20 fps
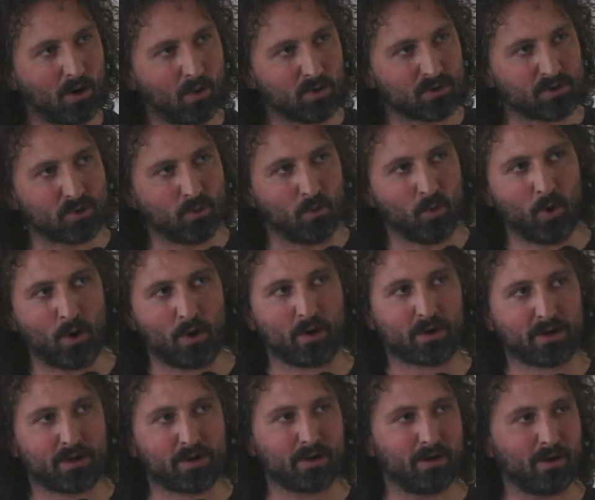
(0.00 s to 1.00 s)
also
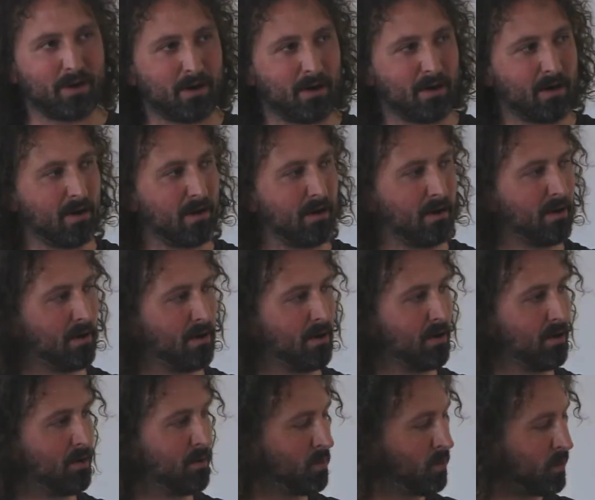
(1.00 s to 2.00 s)
work
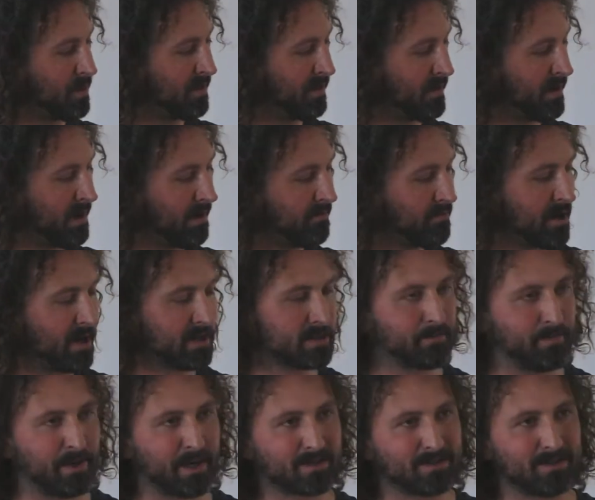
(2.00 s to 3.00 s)
uh, with every
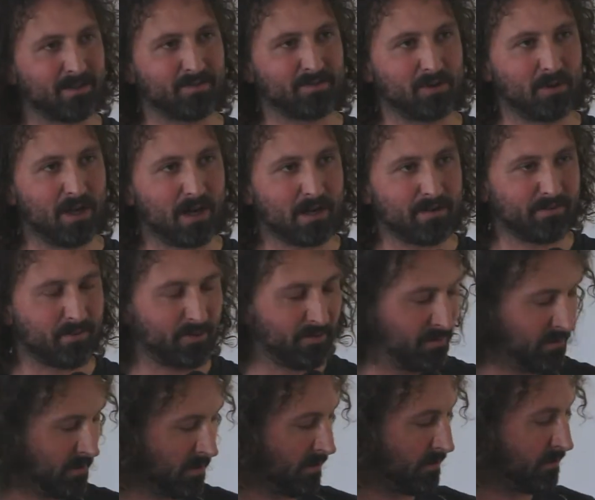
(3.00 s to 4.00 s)
aspect of the life
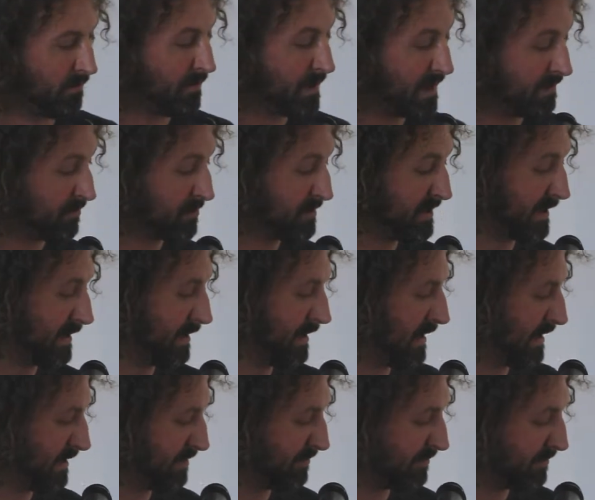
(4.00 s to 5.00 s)
of, of everyday
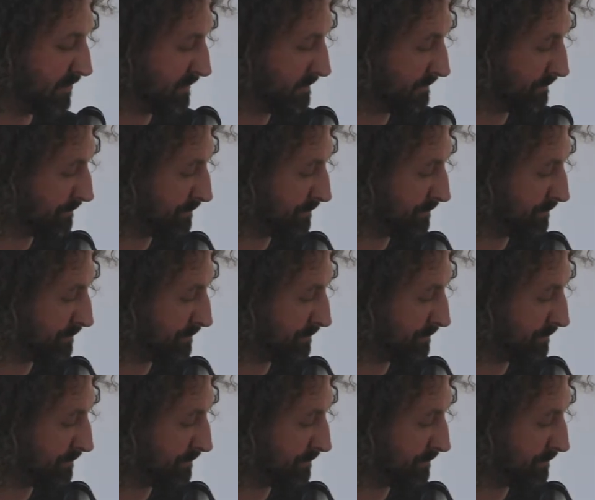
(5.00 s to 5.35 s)
life.